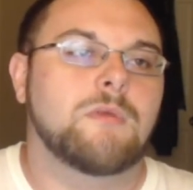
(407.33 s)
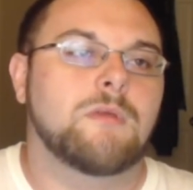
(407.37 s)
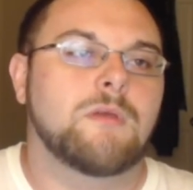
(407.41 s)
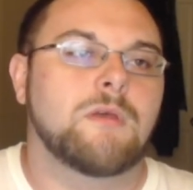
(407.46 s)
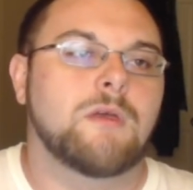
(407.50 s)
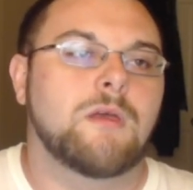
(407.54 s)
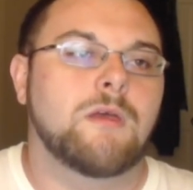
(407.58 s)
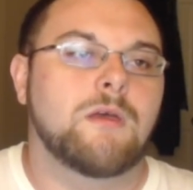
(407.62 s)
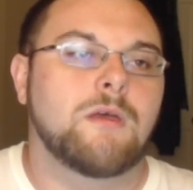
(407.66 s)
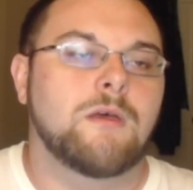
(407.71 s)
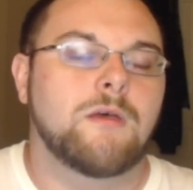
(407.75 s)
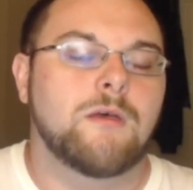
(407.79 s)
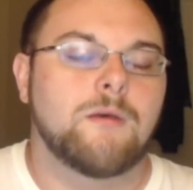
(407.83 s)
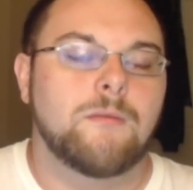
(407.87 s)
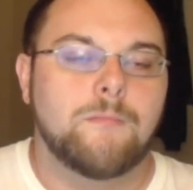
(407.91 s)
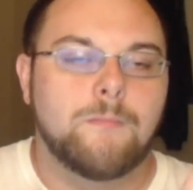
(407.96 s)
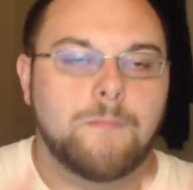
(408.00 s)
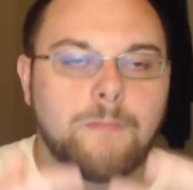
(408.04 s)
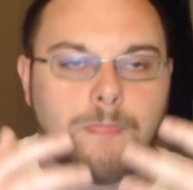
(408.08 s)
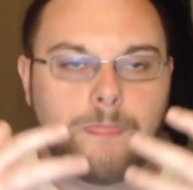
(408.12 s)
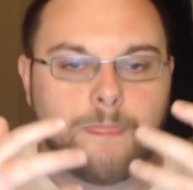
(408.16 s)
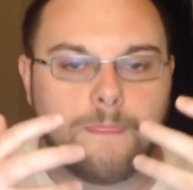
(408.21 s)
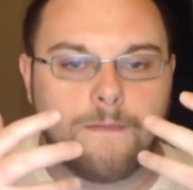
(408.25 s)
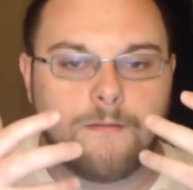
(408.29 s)

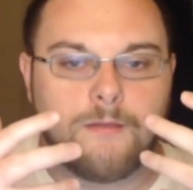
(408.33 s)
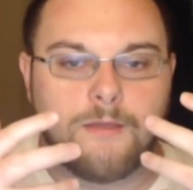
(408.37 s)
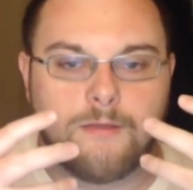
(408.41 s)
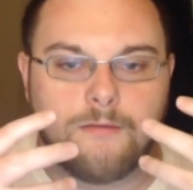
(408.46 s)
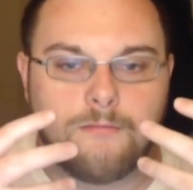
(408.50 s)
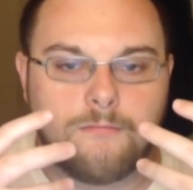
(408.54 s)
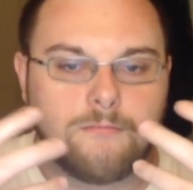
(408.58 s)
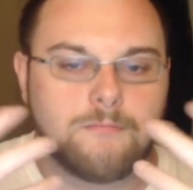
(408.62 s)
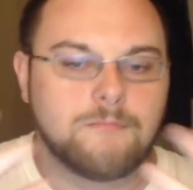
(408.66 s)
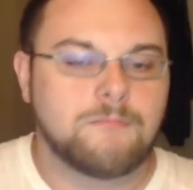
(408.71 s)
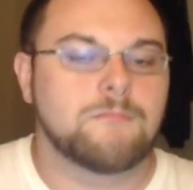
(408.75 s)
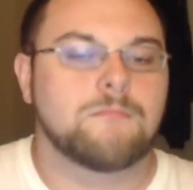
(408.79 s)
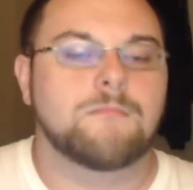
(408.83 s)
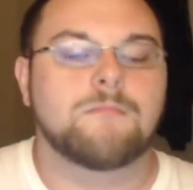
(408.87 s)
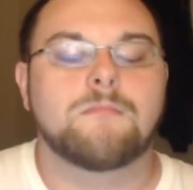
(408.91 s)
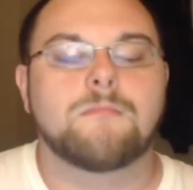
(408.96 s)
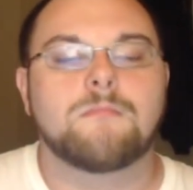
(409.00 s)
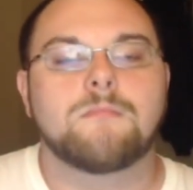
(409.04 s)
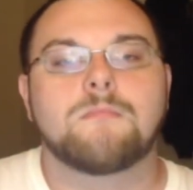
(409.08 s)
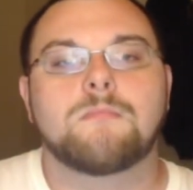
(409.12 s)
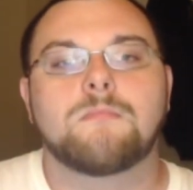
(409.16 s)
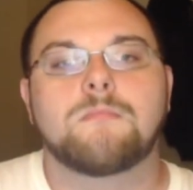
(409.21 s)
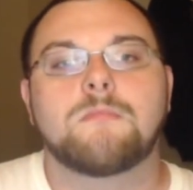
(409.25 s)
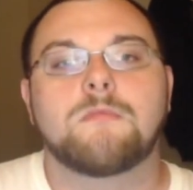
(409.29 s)
like
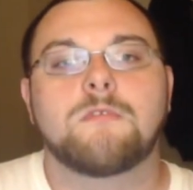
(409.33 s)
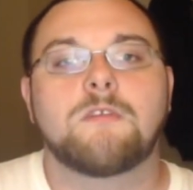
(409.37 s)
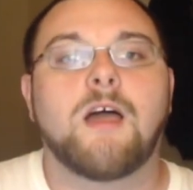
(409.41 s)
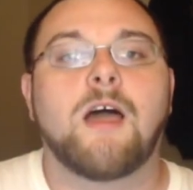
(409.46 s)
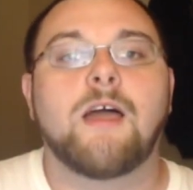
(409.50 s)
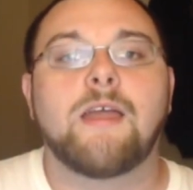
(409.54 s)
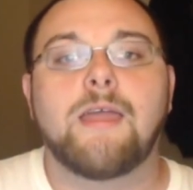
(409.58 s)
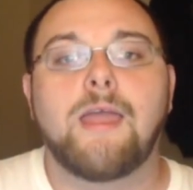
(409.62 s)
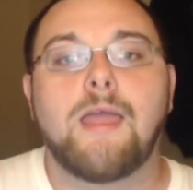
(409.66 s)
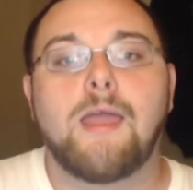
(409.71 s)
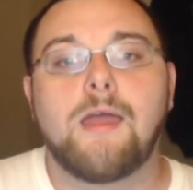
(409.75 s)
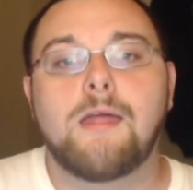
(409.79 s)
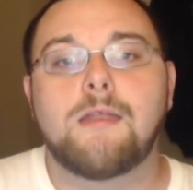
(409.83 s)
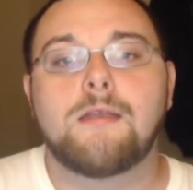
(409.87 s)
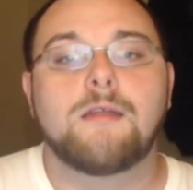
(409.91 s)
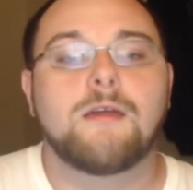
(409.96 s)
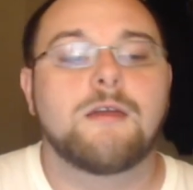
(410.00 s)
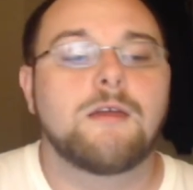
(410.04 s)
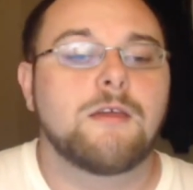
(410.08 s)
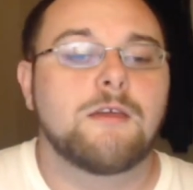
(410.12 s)
Diane,